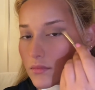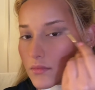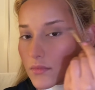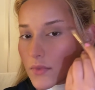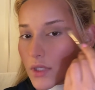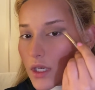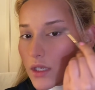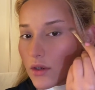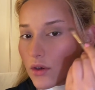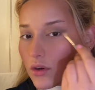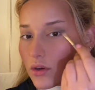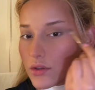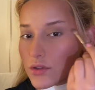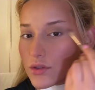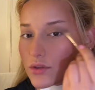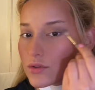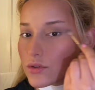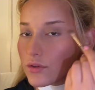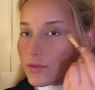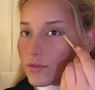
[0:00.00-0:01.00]
And also
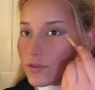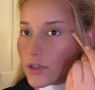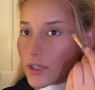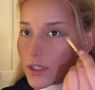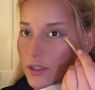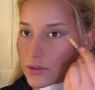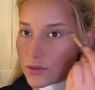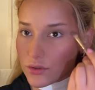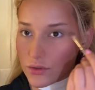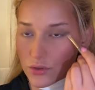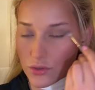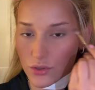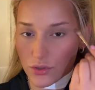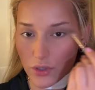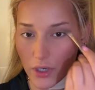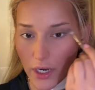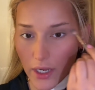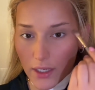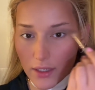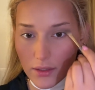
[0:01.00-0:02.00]
don't forget to
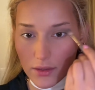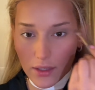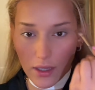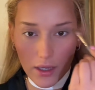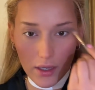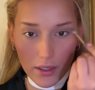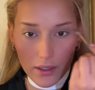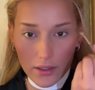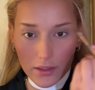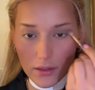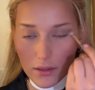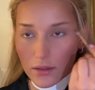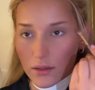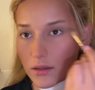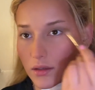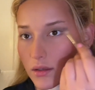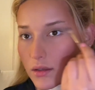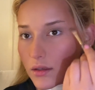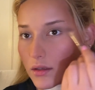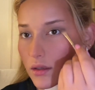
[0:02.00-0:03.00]
drag the eye
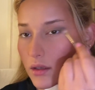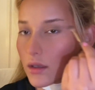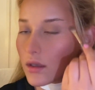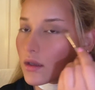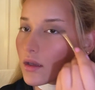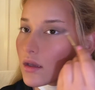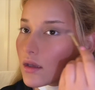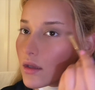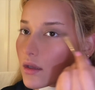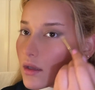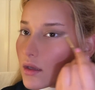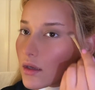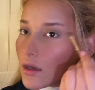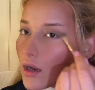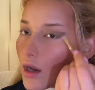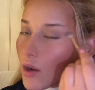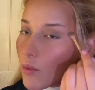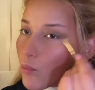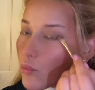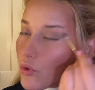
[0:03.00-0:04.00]

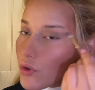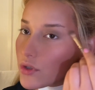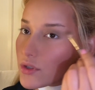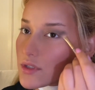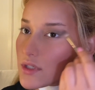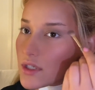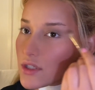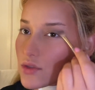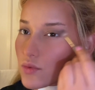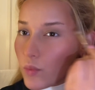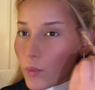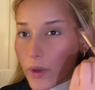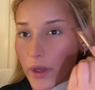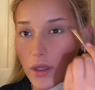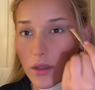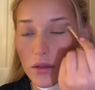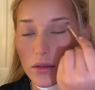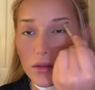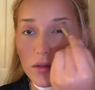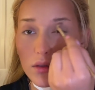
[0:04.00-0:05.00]
upwards as well,